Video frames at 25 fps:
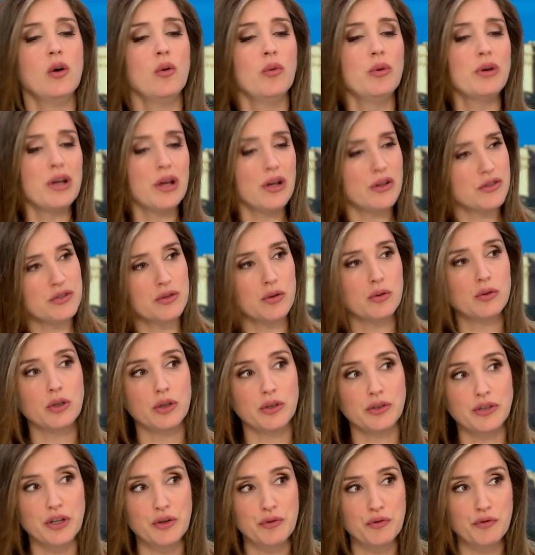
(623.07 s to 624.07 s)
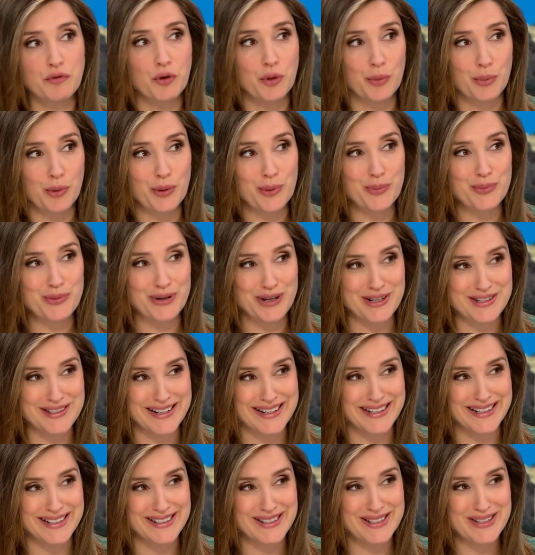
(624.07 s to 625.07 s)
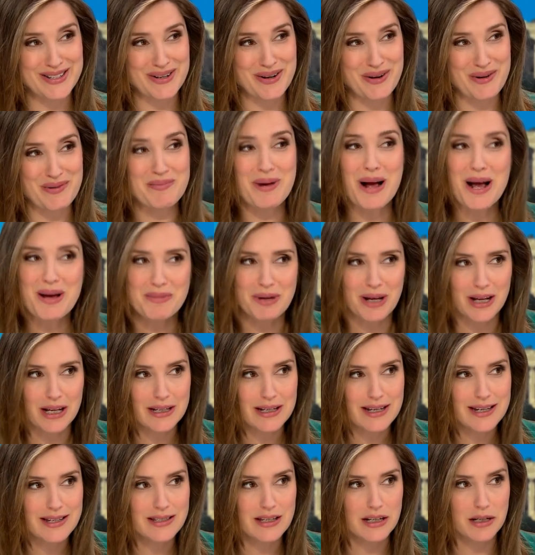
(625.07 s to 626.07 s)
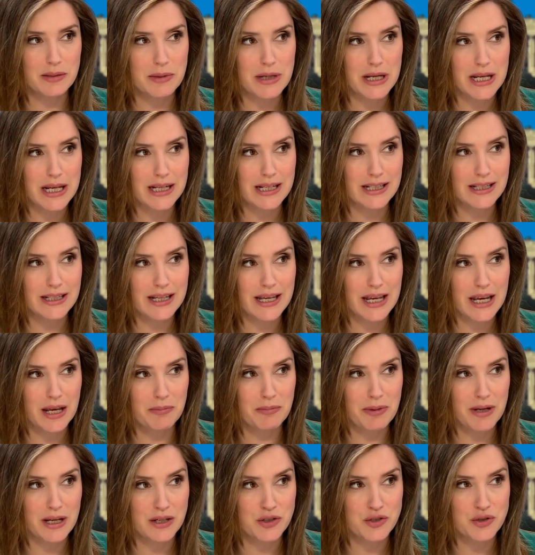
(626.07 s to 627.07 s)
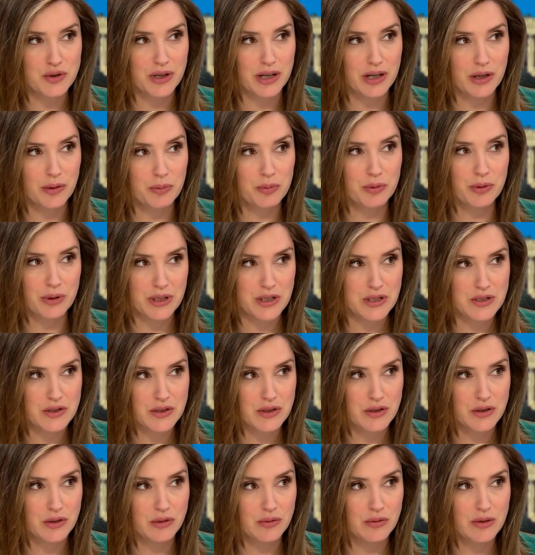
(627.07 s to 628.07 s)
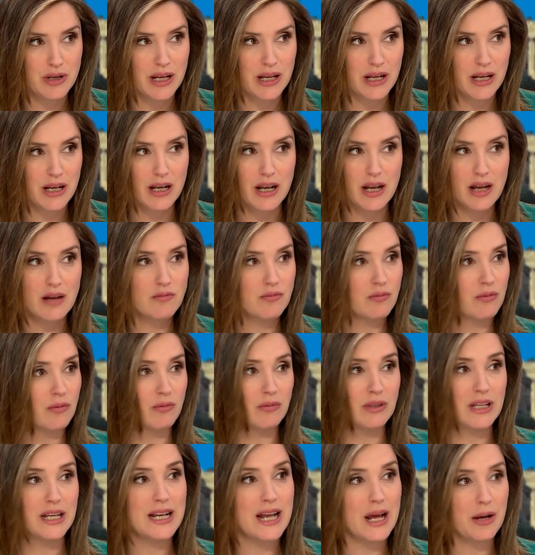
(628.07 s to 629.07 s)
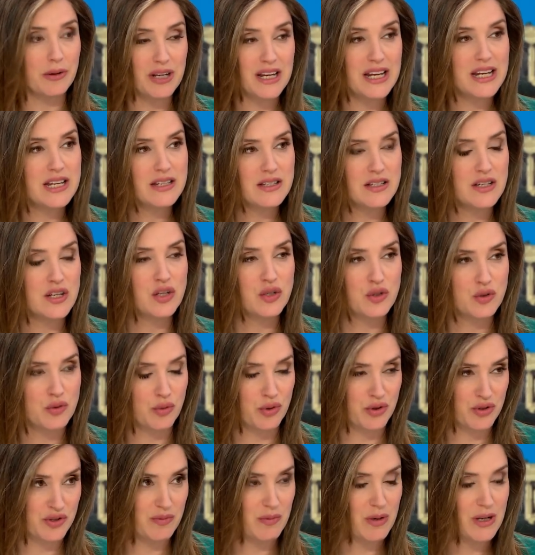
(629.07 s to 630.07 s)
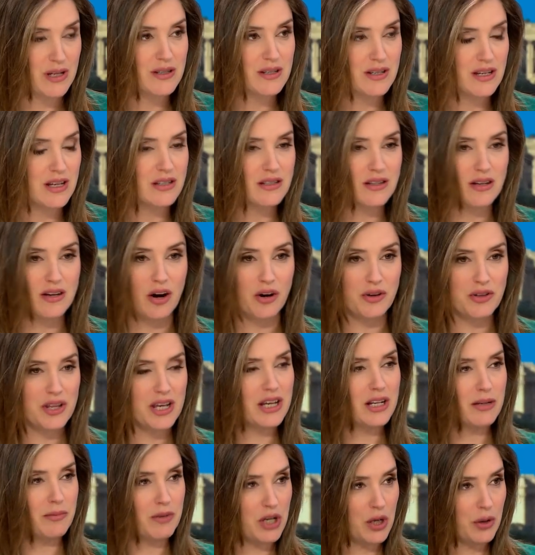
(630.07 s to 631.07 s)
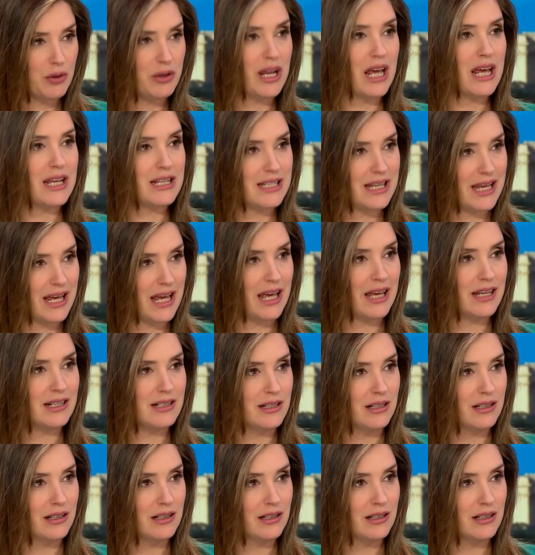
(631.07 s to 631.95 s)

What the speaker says: We also learned that former President Obama is going to be hitting the campaign trail pretty soon and laid out his endorsements. Are they going to be going head to head?